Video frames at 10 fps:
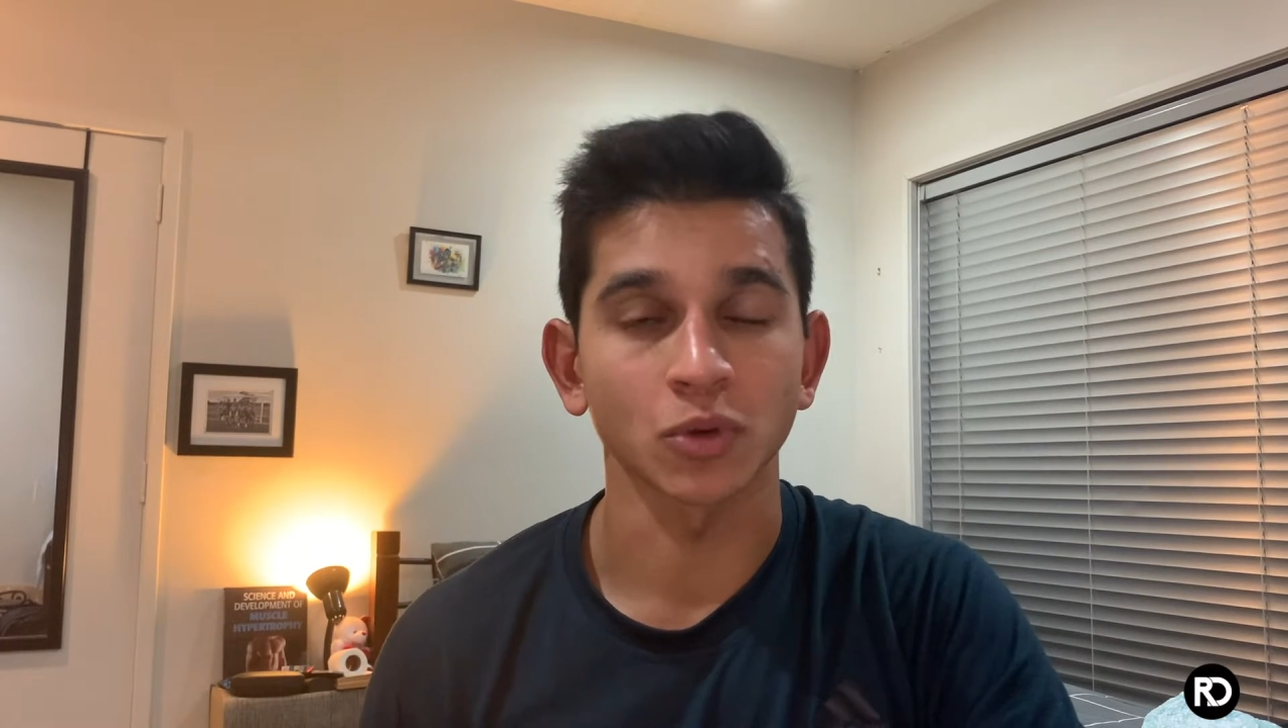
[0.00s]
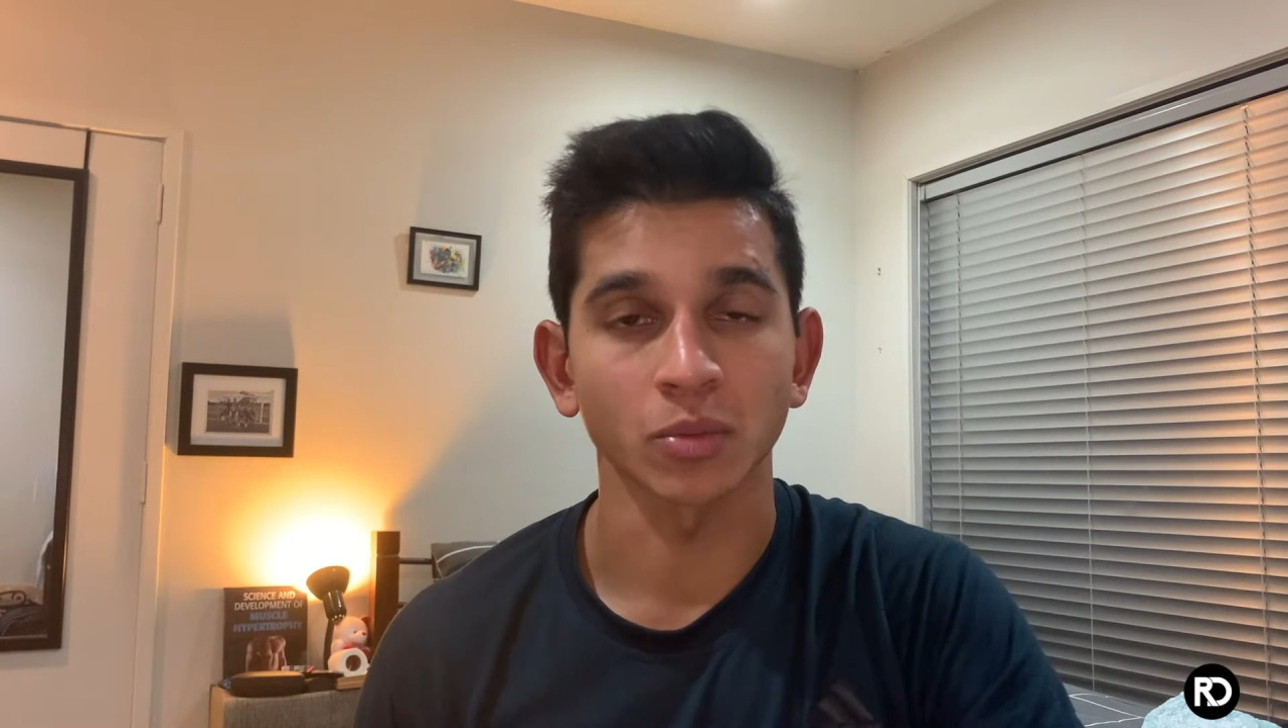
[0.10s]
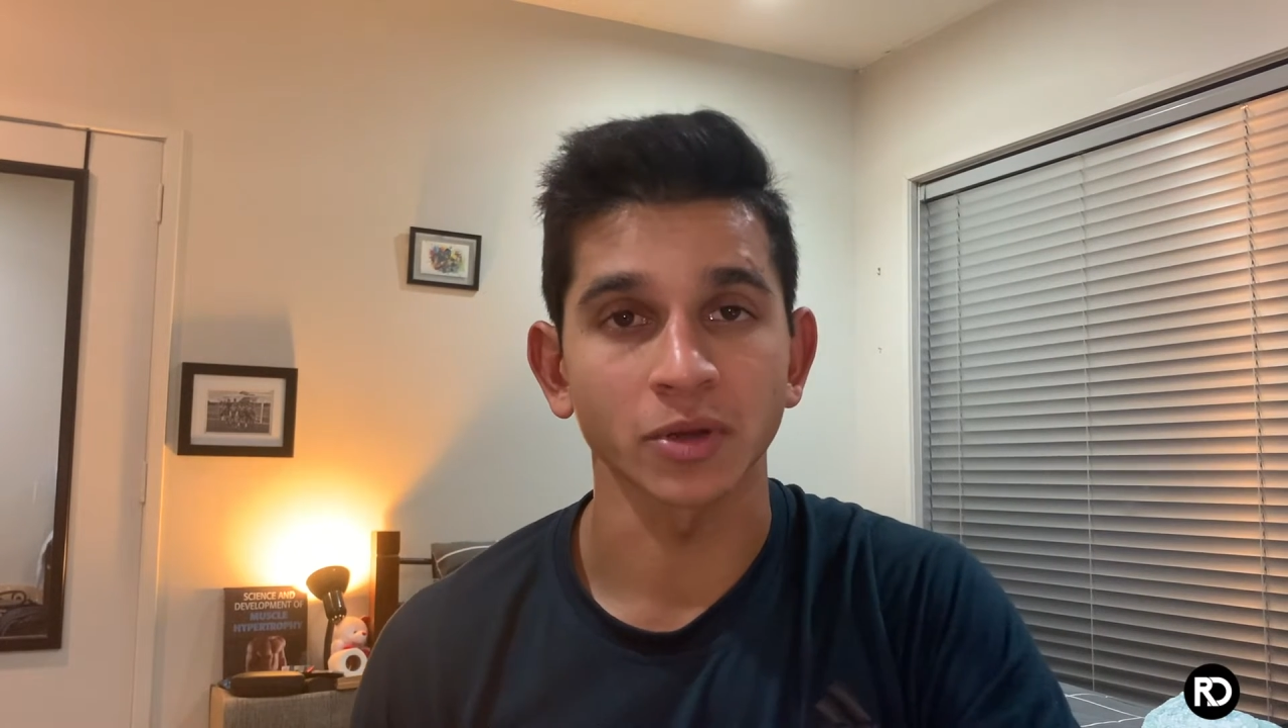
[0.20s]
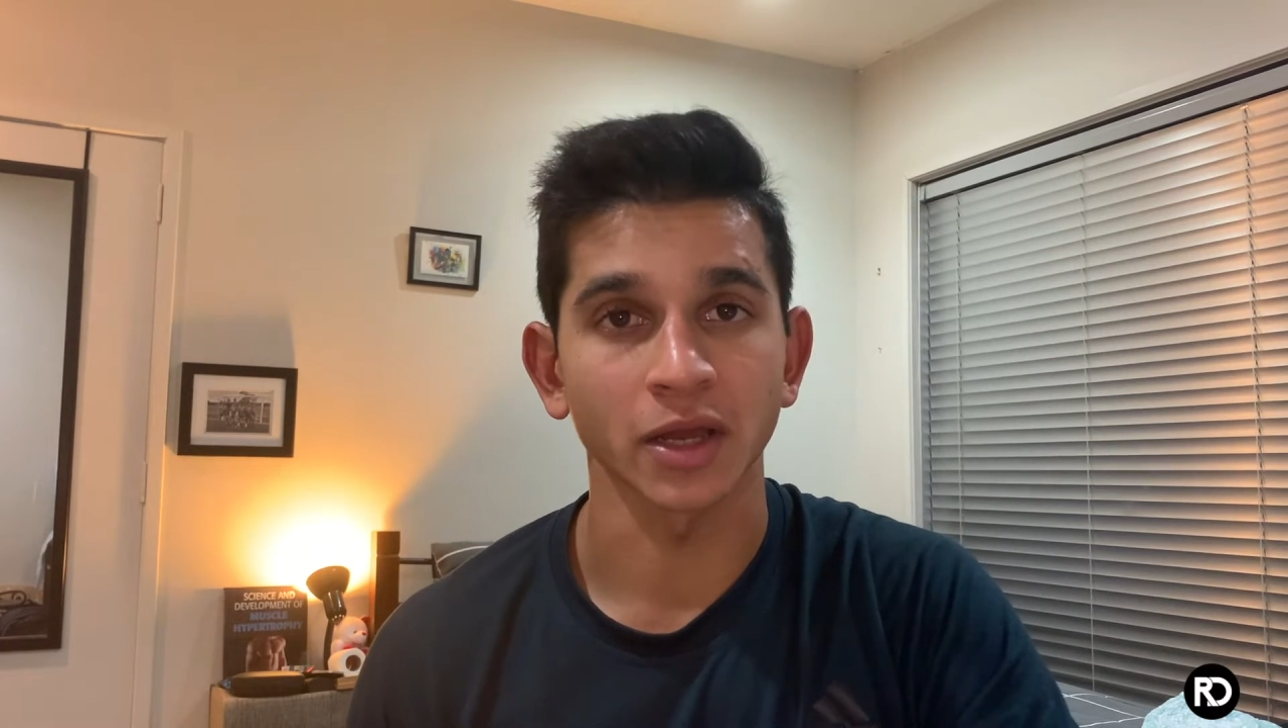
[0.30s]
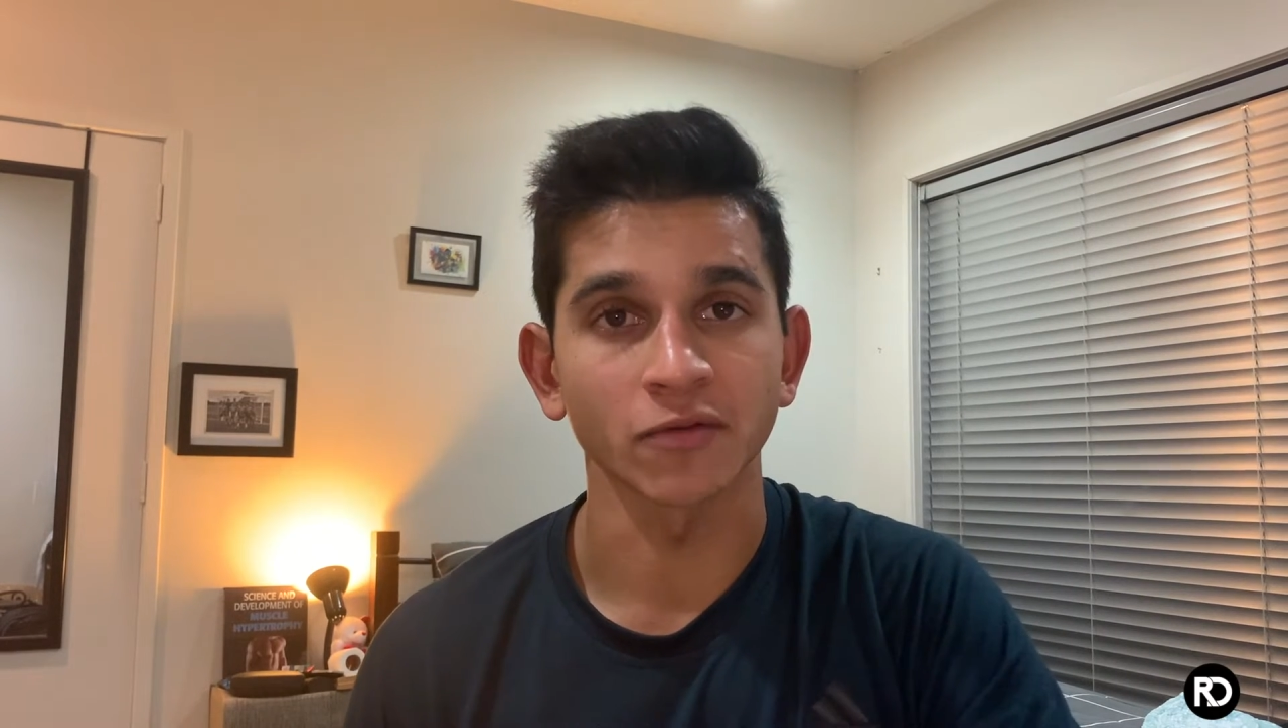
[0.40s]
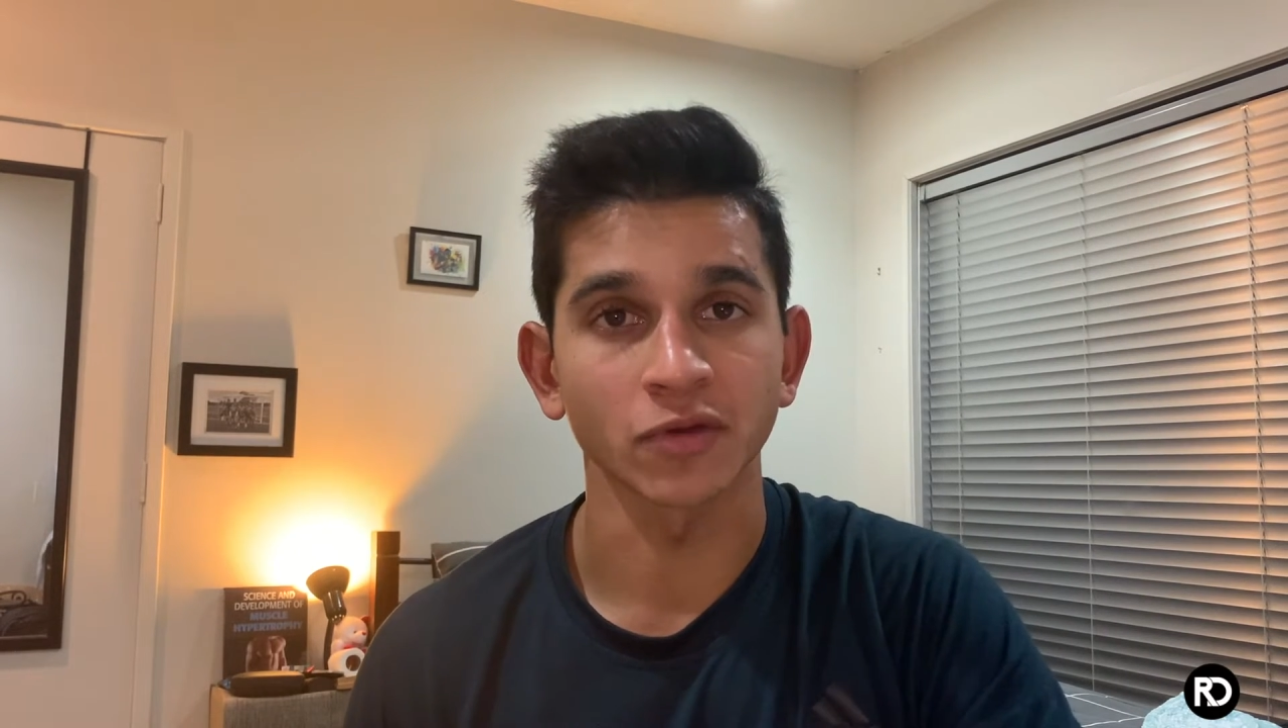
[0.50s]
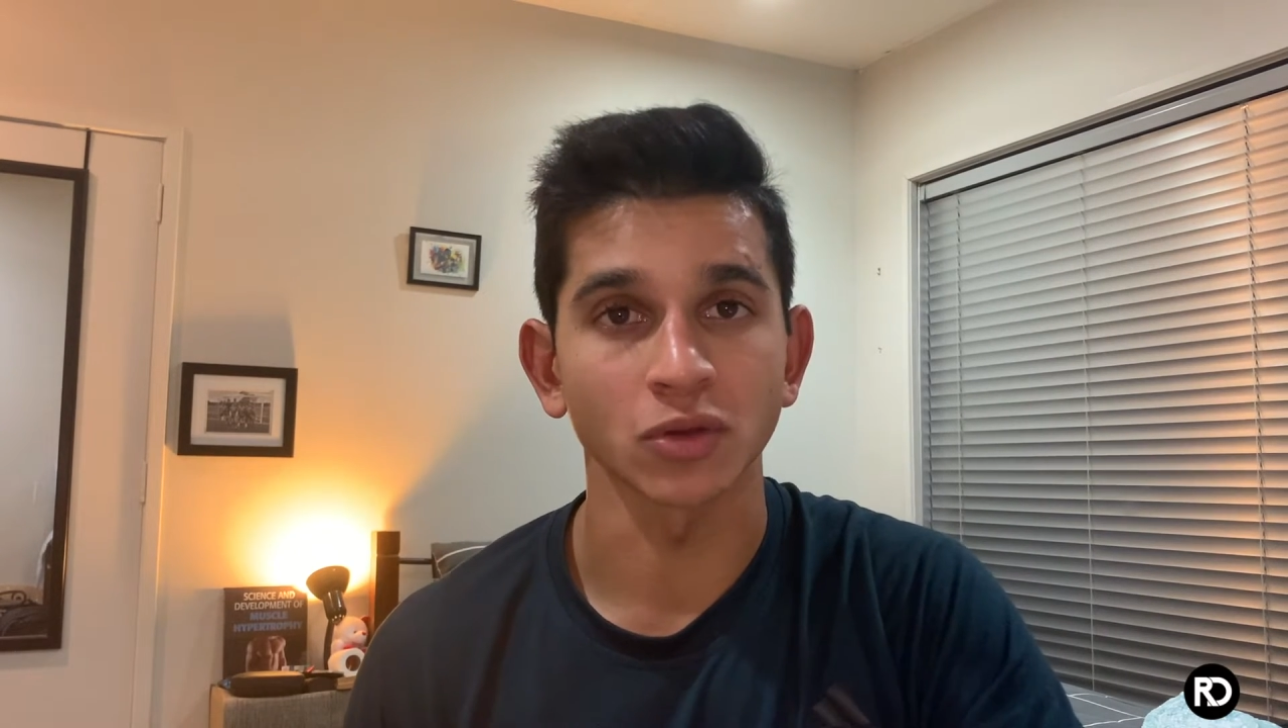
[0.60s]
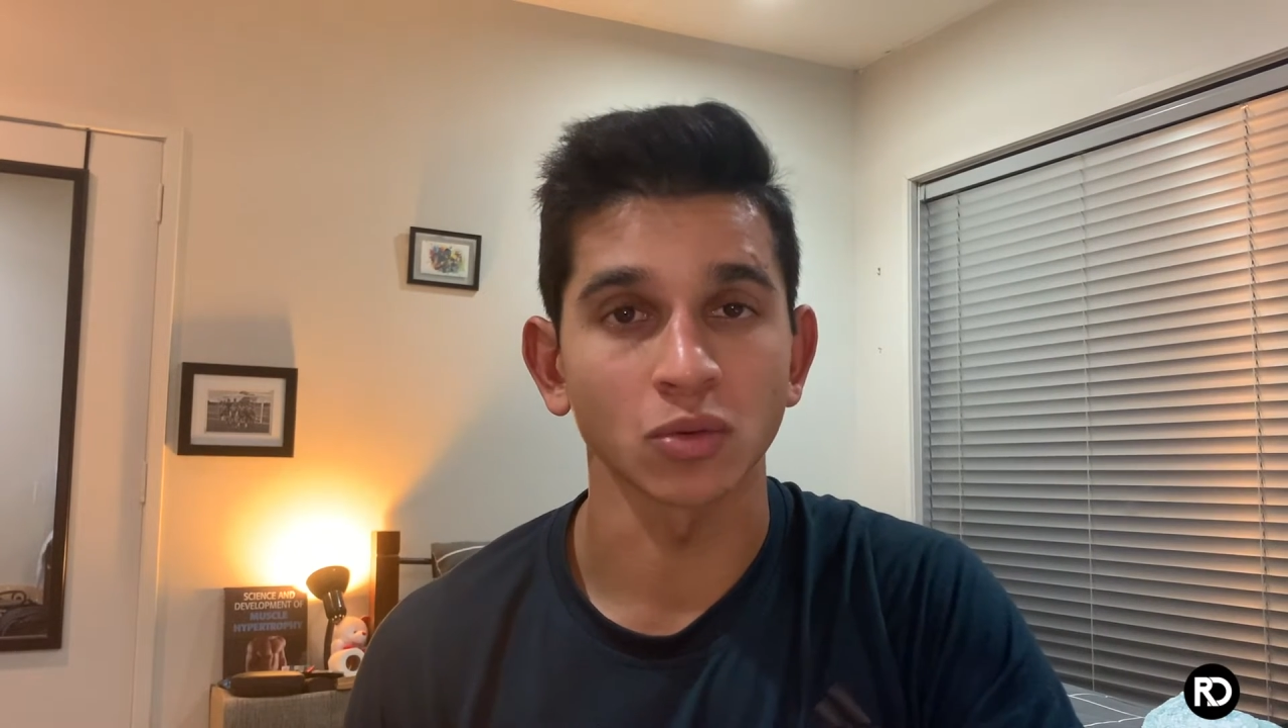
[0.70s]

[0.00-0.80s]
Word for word: top again for you